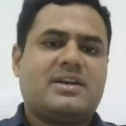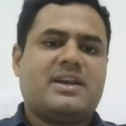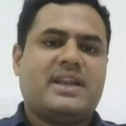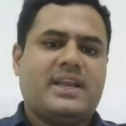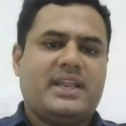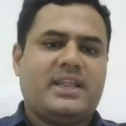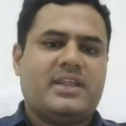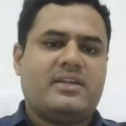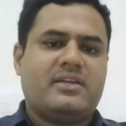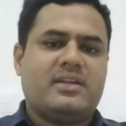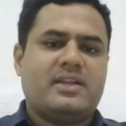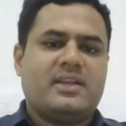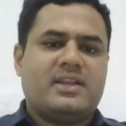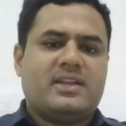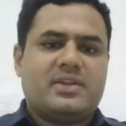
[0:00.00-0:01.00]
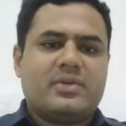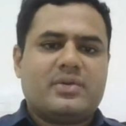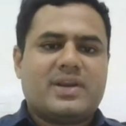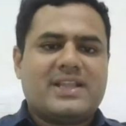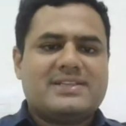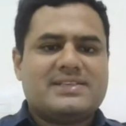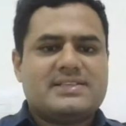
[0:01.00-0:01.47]
training
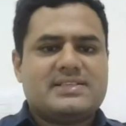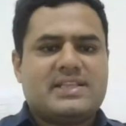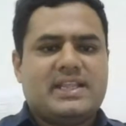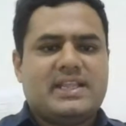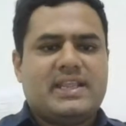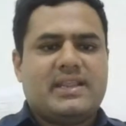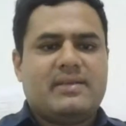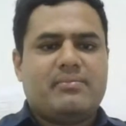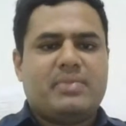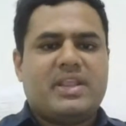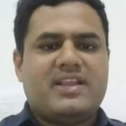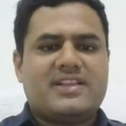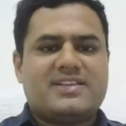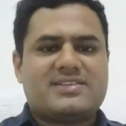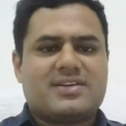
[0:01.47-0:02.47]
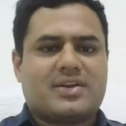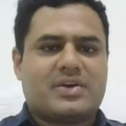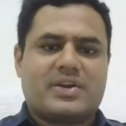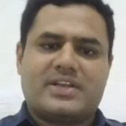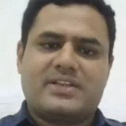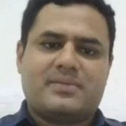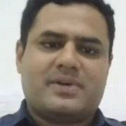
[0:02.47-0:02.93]
utilizes the biggest
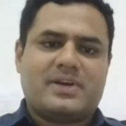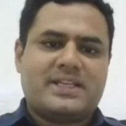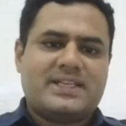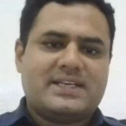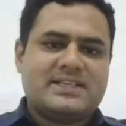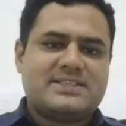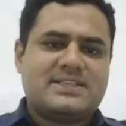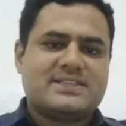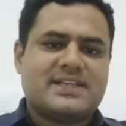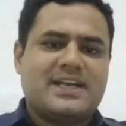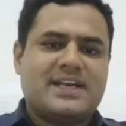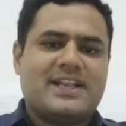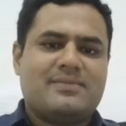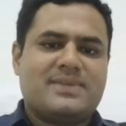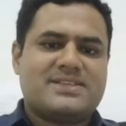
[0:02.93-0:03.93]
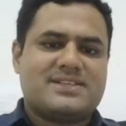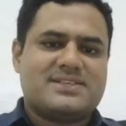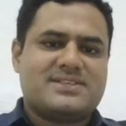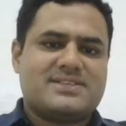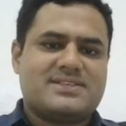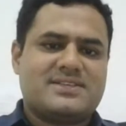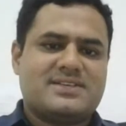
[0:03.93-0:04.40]
organ in the body, that is the skeletal
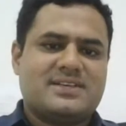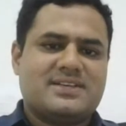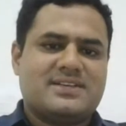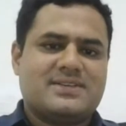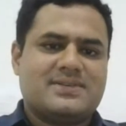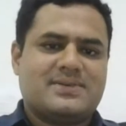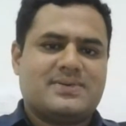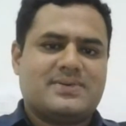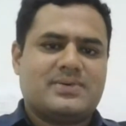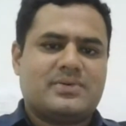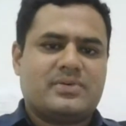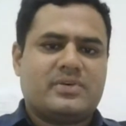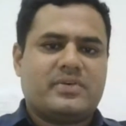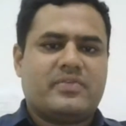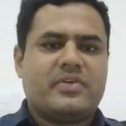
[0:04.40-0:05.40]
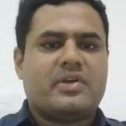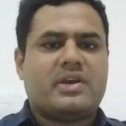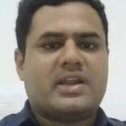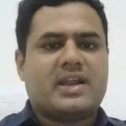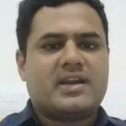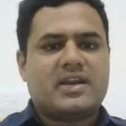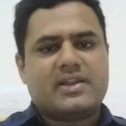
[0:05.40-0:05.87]
muscles. So if you
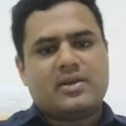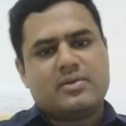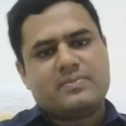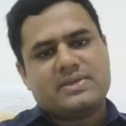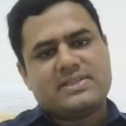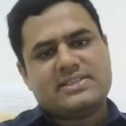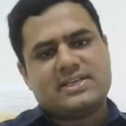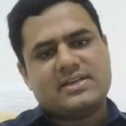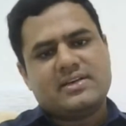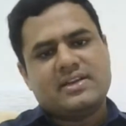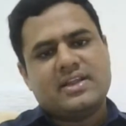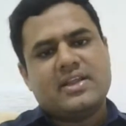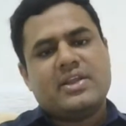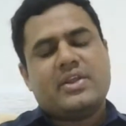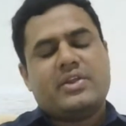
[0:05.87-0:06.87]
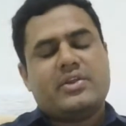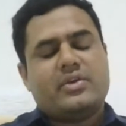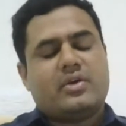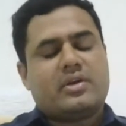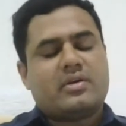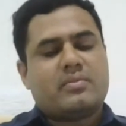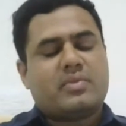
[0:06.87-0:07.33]
are a 100-kilo person,
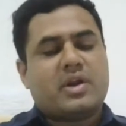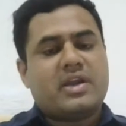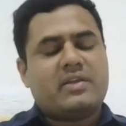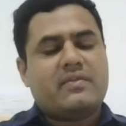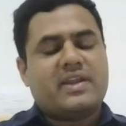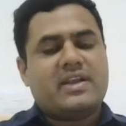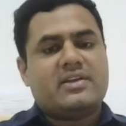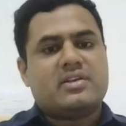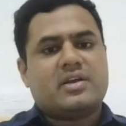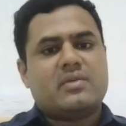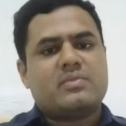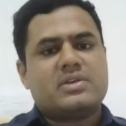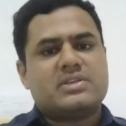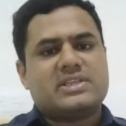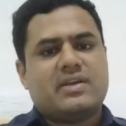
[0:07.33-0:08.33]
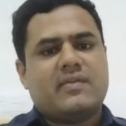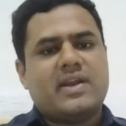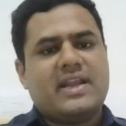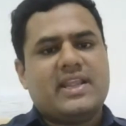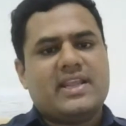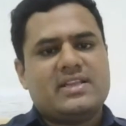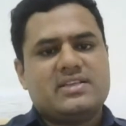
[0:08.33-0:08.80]
your body weight almost
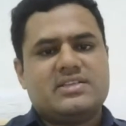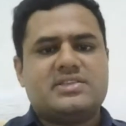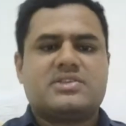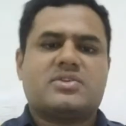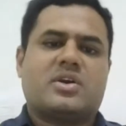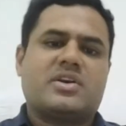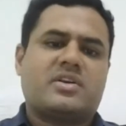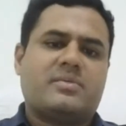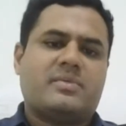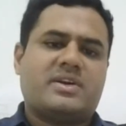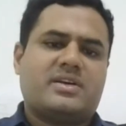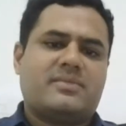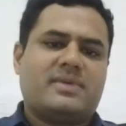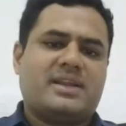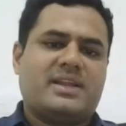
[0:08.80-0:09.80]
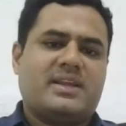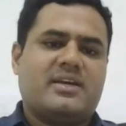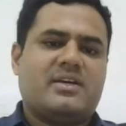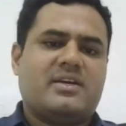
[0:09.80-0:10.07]
70 kgs is contributed by